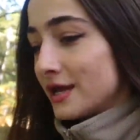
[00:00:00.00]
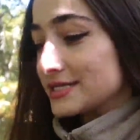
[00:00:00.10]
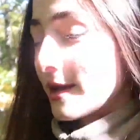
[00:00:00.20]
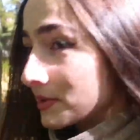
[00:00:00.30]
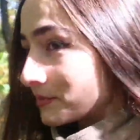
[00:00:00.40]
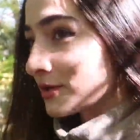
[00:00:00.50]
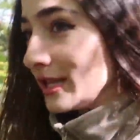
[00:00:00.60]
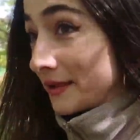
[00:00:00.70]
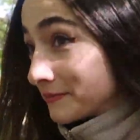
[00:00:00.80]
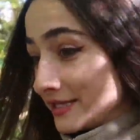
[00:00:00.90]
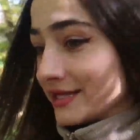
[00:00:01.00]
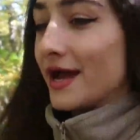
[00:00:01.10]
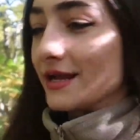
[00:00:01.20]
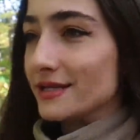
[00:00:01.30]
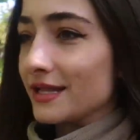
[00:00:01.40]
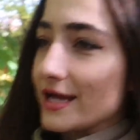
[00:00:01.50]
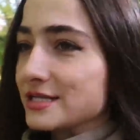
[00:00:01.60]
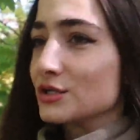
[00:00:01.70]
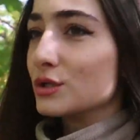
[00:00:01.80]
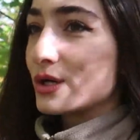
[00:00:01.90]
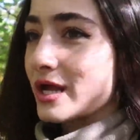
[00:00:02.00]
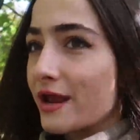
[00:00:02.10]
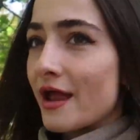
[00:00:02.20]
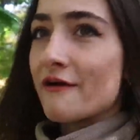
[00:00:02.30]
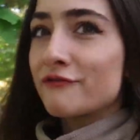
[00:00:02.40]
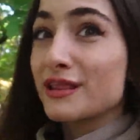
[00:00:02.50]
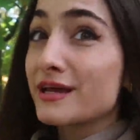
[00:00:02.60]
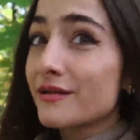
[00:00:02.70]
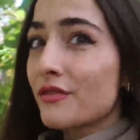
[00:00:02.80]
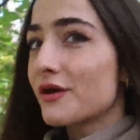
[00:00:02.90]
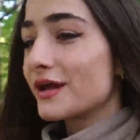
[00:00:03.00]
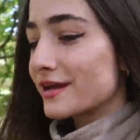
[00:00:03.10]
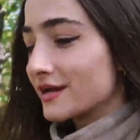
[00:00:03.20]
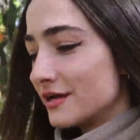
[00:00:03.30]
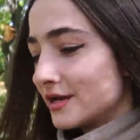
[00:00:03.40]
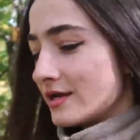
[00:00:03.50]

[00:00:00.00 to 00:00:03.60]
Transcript: some people like my dad like to look at every little thing